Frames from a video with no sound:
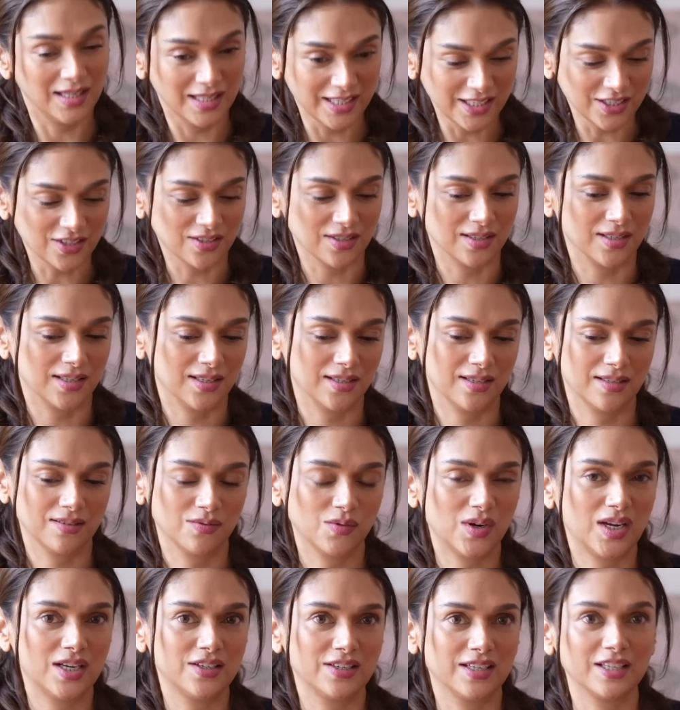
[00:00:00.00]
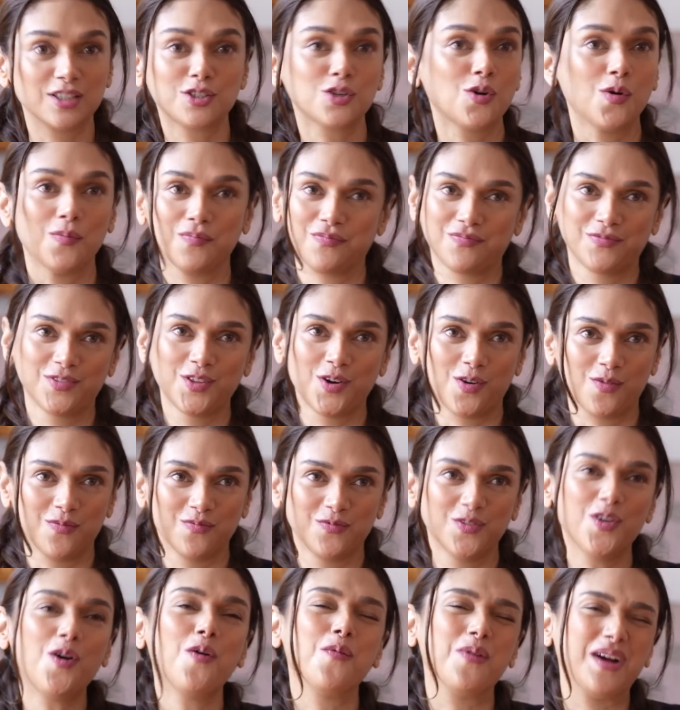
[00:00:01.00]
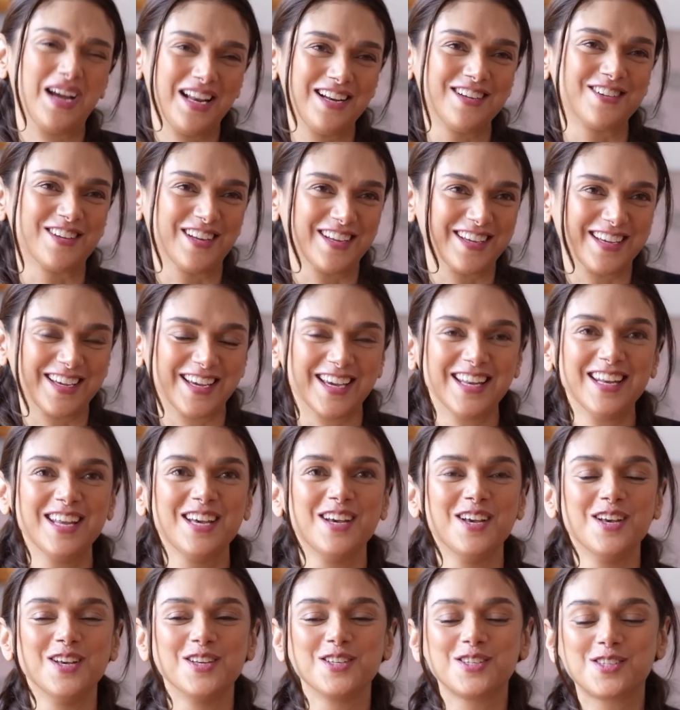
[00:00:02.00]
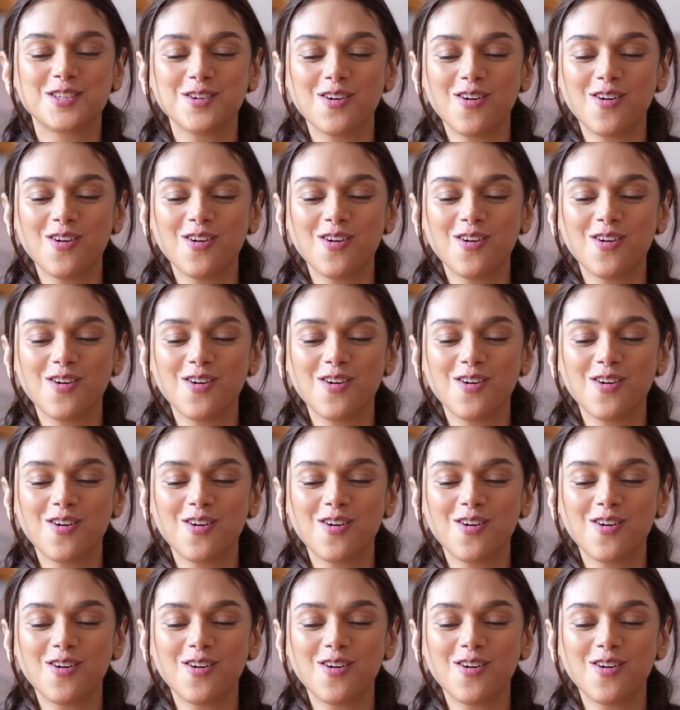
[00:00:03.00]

Literally, while drinking. So, no, not while drinking it.